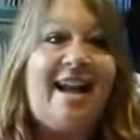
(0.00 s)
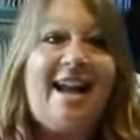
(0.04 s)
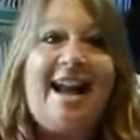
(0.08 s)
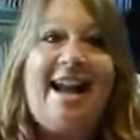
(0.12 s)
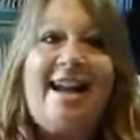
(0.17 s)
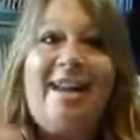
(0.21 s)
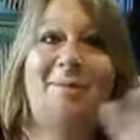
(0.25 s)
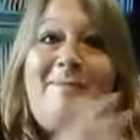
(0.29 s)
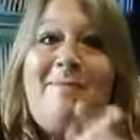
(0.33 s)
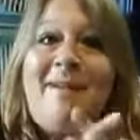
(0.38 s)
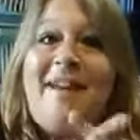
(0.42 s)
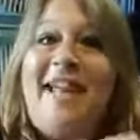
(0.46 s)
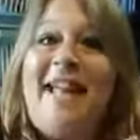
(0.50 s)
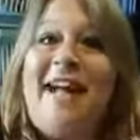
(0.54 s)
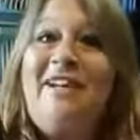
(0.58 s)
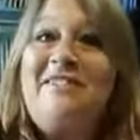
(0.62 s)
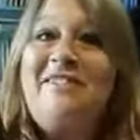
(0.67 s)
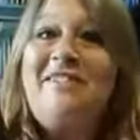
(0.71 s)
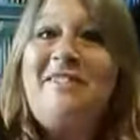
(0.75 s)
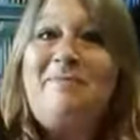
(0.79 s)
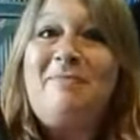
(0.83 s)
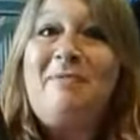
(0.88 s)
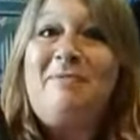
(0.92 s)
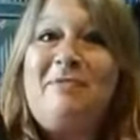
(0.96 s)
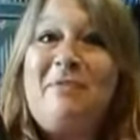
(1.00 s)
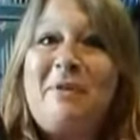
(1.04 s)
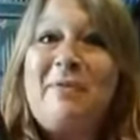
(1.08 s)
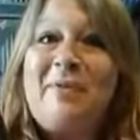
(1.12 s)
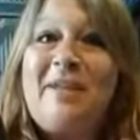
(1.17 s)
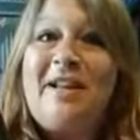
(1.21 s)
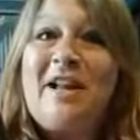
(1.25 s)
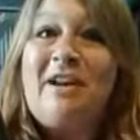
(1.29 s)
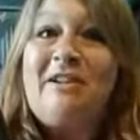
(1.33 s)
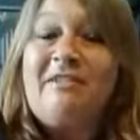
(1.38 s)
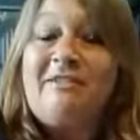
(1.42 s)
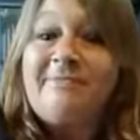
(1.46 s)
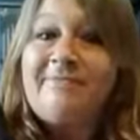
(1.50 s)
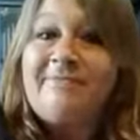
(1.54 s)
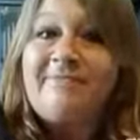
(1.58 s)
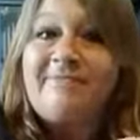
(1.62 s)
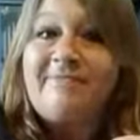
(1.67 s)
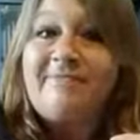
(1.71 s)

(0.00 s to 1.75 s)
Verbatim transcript: Anybody else before we go?